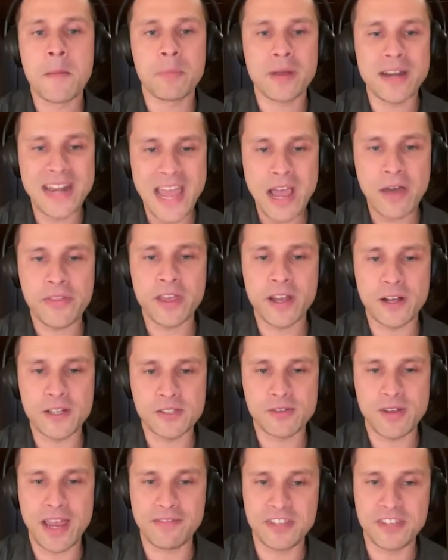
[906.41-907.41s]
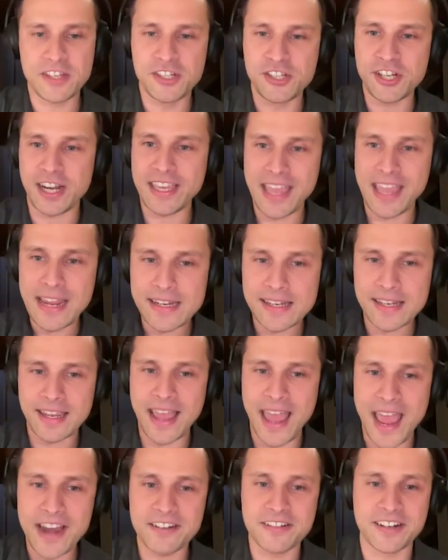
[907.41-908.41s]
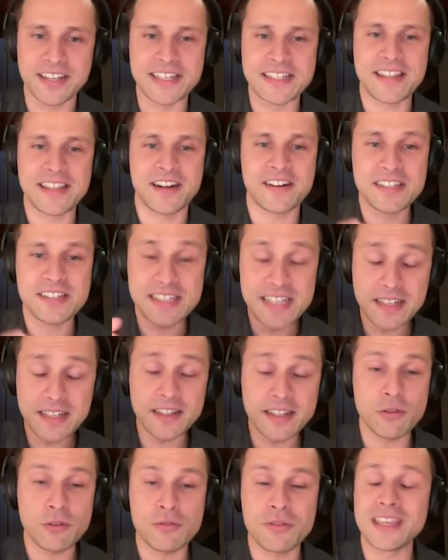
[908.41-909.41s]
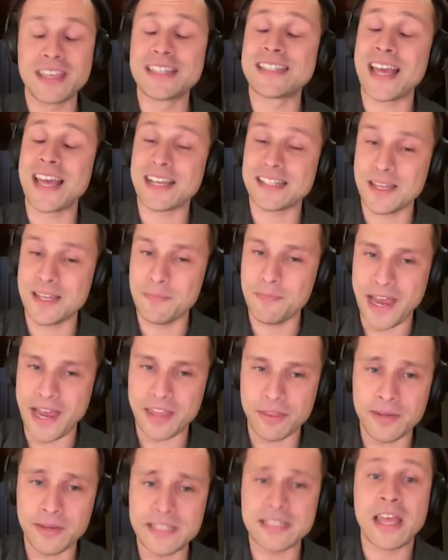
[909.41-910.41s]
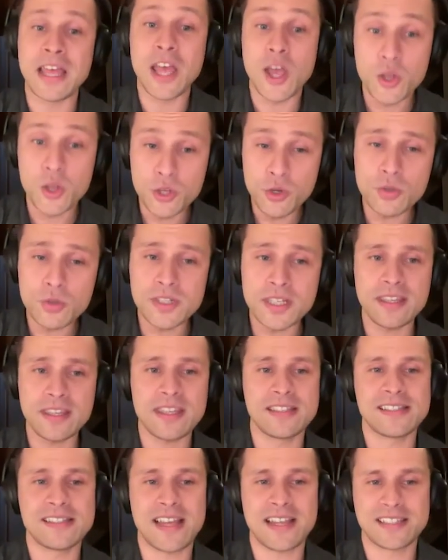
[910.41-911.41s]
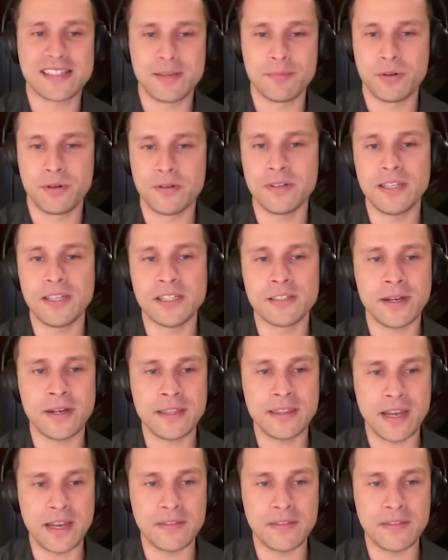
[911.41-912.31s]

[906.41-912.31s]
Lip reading: But now they also have these gigantic aggregates that are signaling through the exact same pathways using the exact same proteins, right?